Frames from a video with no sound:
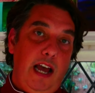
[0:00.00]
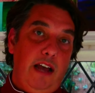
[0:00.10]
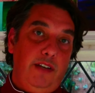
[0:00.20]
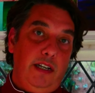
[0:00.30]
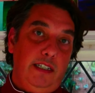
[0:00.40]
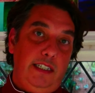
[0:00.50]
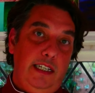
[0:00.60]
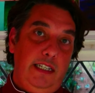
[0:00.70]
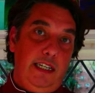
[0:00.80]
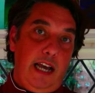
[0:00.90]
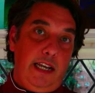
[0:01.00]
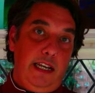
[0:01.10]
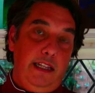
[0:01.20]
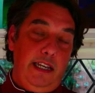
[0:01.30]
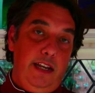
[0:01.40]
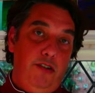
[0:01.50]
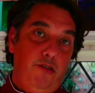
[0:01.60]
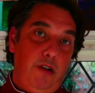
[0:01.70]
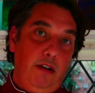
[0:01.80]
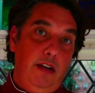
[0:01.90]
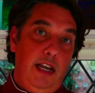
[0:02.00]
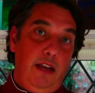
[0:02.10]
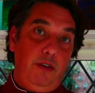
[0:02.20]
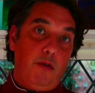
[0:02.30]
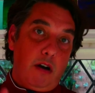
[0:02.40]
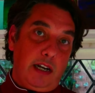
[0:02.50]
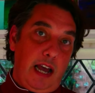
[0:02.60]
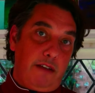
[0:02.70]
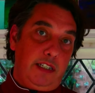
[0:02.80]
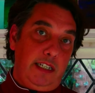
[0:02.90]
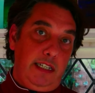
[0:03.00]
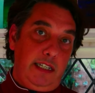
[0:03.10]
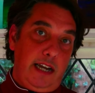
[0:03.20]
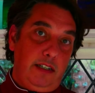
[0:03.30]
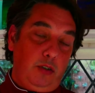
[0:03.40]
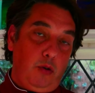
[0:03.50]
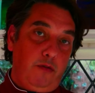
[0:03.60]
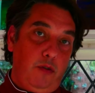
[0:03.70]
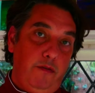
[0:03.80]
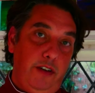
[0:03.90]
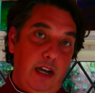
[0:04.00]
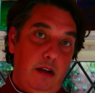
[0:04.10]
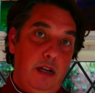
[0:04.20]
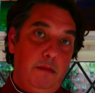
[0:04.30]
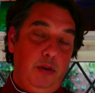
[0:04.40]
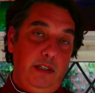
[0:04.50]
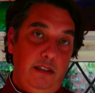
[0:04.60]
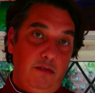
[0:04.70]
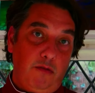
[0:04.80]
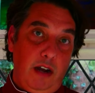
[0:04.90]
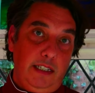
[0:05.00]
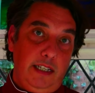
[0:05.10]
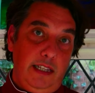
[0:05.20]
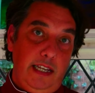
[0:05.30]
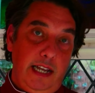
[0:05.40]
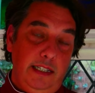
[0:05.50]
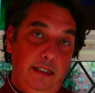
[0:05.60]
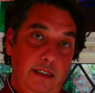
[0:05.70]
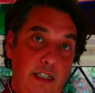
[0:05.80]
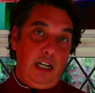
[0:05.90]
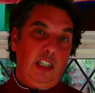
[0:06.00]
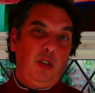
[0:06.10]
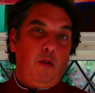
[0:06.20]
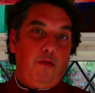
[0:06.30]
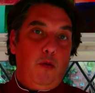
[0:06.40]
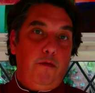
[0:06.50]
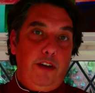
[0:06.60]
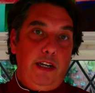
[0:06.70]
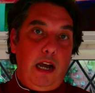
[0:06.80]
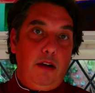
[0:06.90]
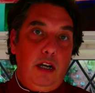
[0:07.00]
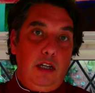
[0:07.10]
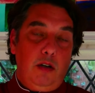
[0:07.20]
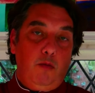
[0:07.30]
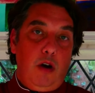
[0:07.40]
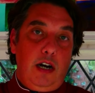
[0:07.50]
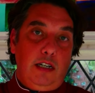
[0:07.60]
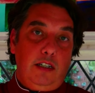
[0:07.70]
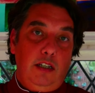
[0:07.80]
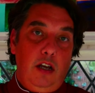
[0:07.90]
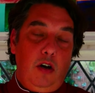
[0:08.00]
having a CTA in the intro. If you are going to have a CTA in a short form video, put it right at the end. A short form video that works